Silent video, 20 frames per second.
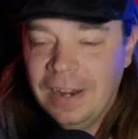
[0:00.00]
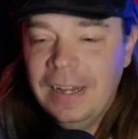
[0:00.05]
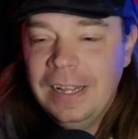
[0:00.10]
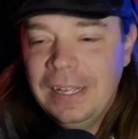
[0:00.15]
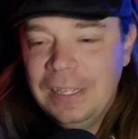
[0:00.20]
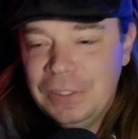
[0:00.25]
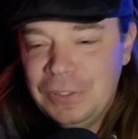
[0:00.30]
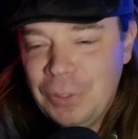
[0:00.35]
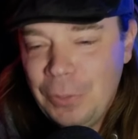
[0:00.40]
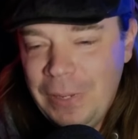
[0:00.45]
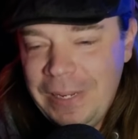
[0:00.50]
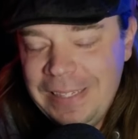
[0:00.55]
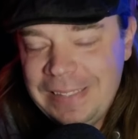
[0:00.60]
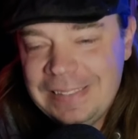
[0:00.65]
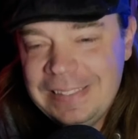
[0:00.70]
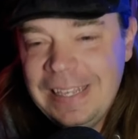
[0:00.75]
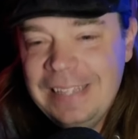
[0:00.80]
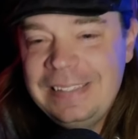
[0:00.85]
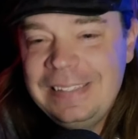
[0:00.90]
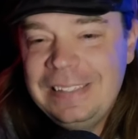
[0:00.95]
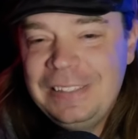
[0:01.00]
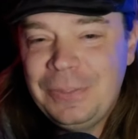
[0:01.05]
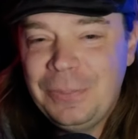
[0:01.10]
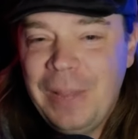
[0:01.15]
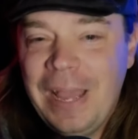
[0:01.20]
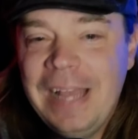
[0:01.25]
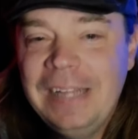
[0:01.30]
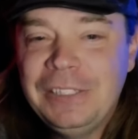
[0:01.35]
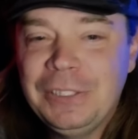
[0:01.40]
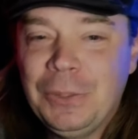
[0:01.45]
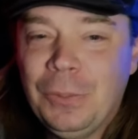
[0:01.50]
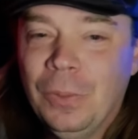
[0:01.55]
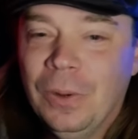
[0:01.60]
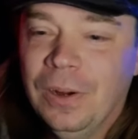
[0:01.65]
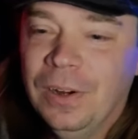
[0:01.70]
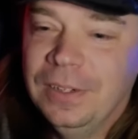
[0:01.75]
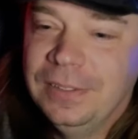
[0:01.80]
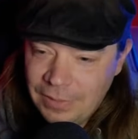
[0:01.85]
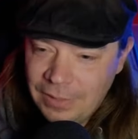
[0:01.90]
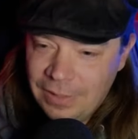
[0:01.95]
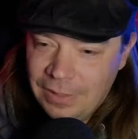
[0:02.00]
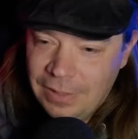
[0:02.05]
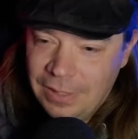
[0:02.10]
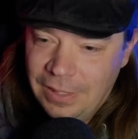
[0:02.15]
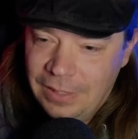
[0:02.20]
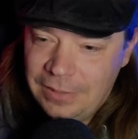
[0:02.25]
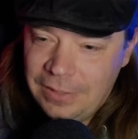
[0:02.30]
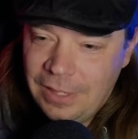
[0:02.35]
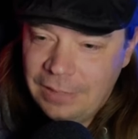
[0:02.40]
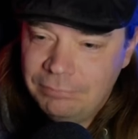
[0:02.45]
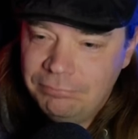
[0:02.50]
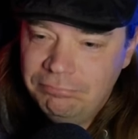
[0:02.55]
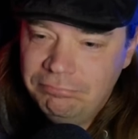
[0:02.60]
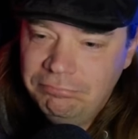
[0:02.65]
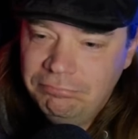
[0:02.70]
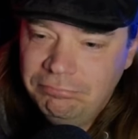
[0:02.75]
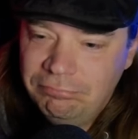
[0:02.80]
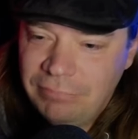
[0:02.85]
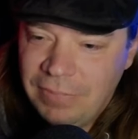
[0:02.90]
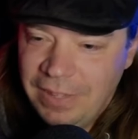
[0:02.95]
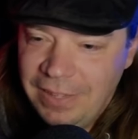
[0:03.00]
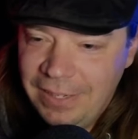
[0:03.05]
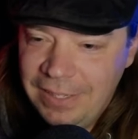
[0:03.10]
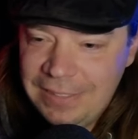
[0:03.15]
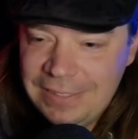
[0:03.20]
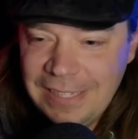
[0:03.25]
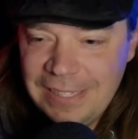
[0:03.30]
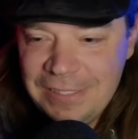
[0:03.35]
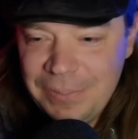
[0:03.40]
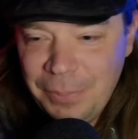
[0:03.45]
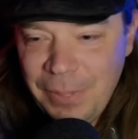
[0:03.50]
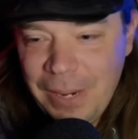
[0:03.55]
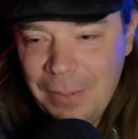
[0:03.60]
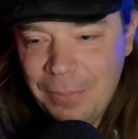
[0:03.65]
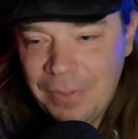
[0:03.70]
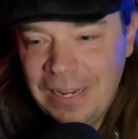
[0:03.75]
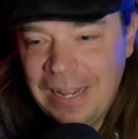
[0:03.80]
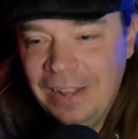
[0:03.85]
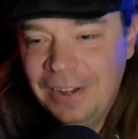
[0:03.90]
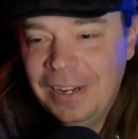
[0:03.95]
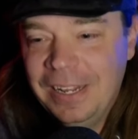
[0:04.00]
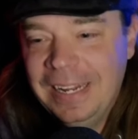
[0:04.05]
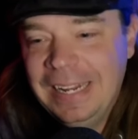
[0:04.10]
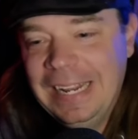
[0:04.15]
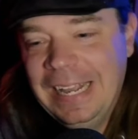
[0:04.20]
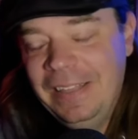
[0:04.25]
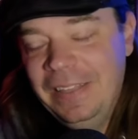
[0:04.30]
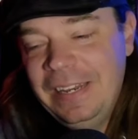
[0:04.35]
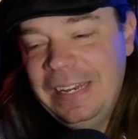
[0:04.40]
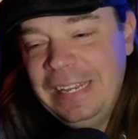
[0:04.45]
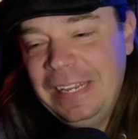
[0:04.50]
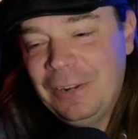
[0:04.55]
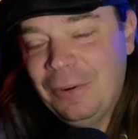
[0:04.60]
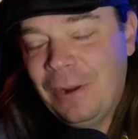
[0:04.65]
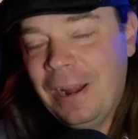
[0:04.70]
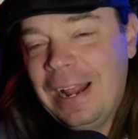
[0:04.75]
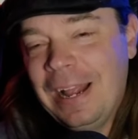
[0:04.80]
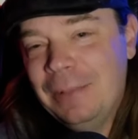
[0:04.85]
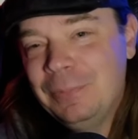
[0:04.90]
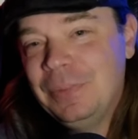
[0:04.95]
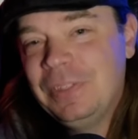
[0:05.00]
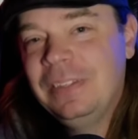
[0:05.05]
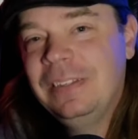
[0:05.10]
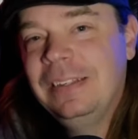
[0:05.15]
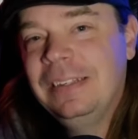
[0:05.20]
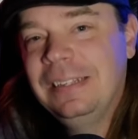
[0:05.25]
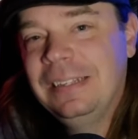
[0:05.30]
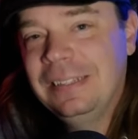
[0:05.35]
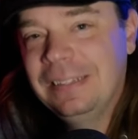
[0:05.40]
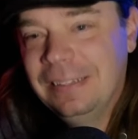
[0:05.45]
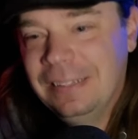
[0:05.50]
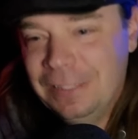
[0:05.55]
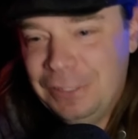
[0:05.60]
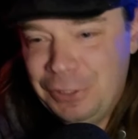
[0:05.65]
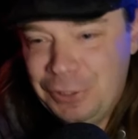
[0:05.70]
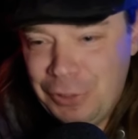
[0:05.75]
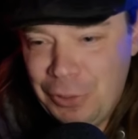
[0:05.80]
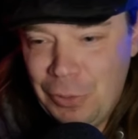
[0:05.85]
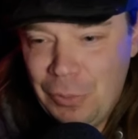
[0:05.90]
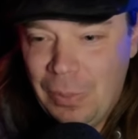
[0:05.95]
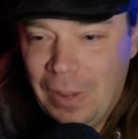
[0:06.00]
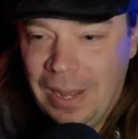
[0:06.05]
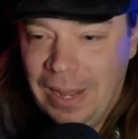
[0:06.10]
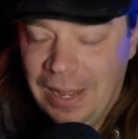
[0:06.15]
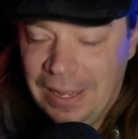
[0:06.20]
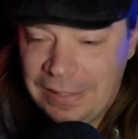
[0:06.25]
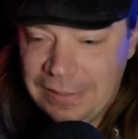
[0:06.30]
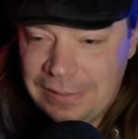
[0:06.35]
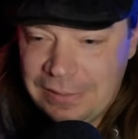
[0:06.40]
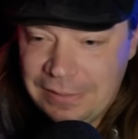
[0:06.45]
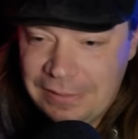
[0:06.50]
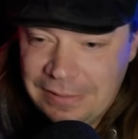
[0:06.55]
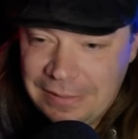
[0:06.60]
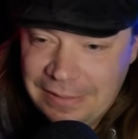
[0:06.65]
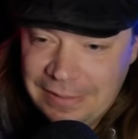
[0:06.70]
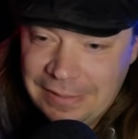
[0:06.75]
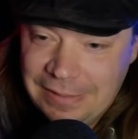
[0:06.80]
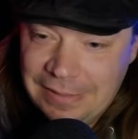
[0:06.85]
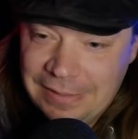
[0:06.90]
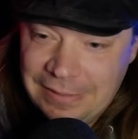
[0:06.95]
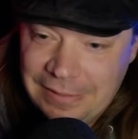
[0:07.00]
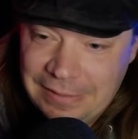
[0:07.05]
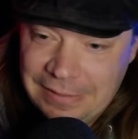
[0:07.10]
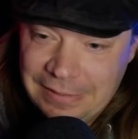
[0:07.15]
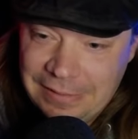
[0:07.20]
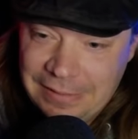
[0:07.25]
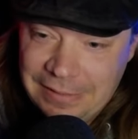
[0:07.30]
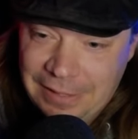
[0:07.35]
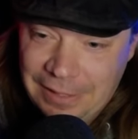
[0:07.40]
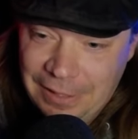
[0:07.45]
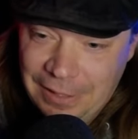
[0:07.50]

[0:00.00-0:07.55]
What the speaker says: So he says these magic words and he's like, and then he sets the paper down and then he grabs the shoebox and